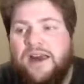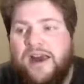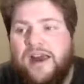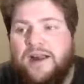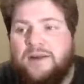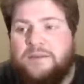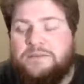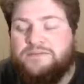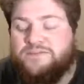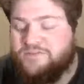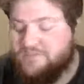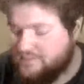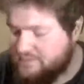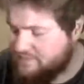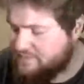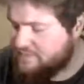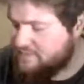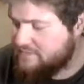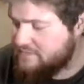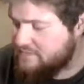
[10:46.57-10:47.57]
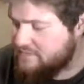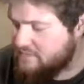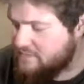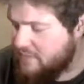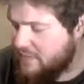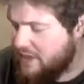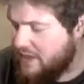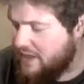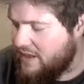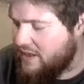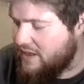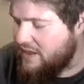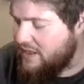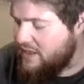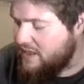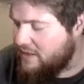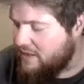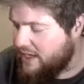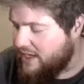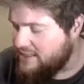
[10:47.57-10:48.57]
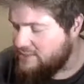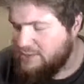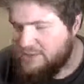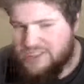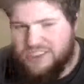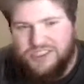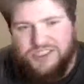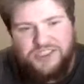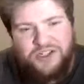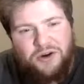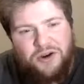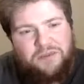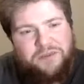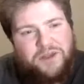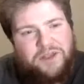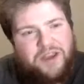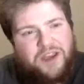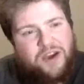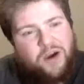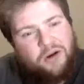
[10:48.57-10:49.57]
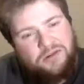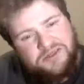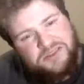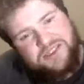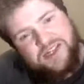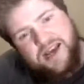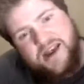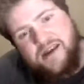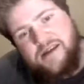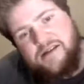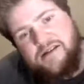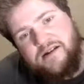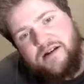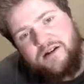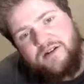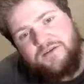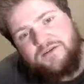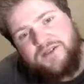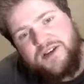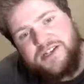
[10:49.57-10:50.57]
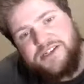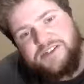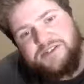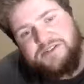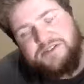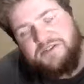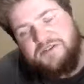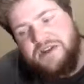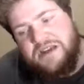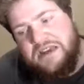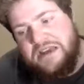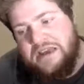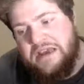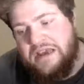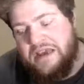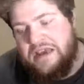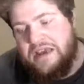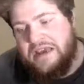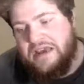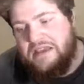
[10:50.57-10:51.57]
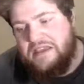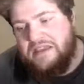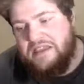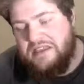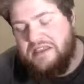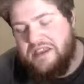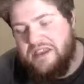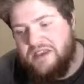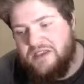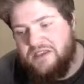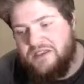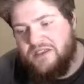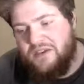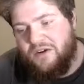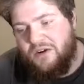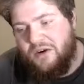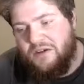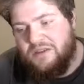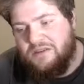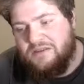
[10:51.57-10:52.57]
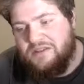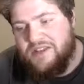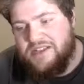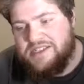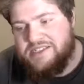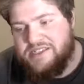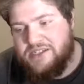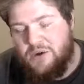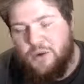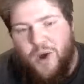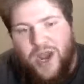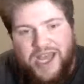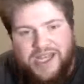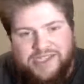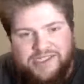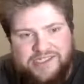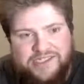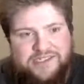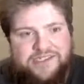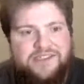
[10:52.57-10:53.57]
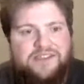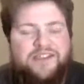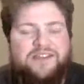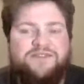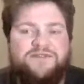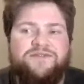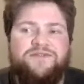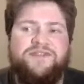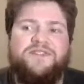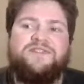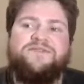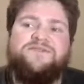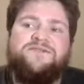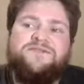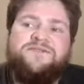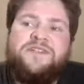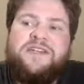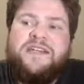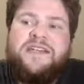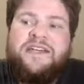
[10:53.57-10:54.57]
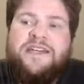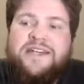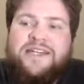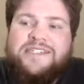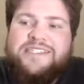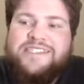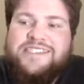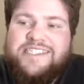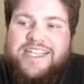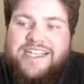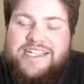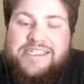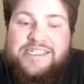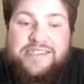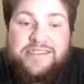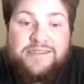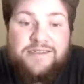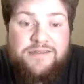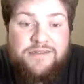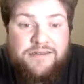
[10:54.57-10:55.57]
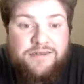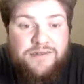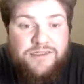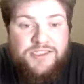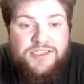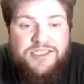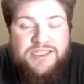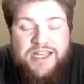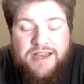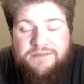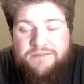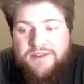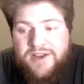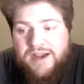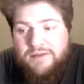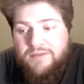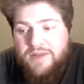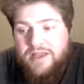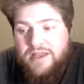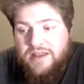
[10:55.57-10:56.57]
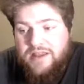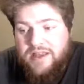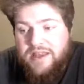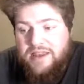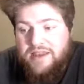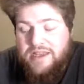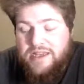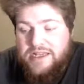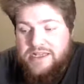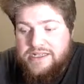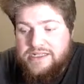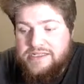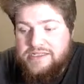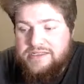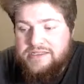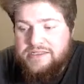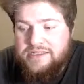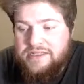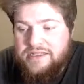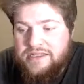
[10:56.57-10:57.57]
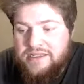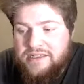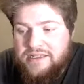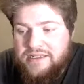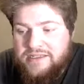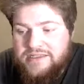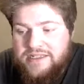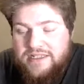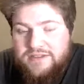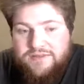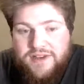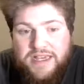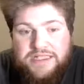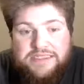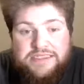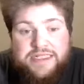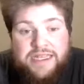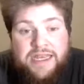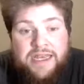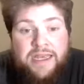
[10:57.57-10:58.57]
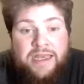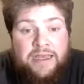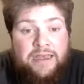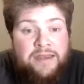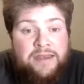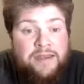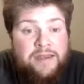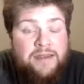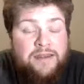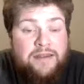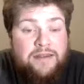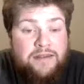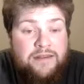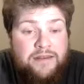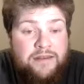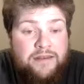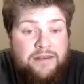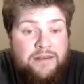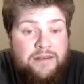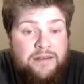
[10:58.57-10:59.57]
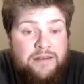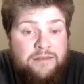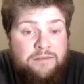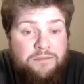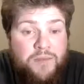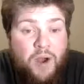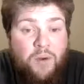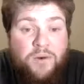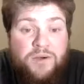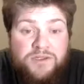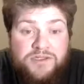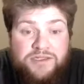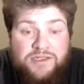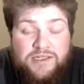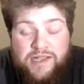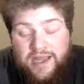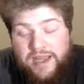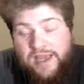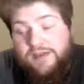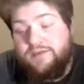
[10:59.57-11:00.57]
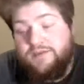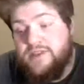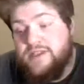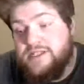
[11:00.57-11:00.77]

I suppose I should talk about the content of issue 3. They're on this quest. They've decided, the Shazam family, that they need to investigate the powers that they have.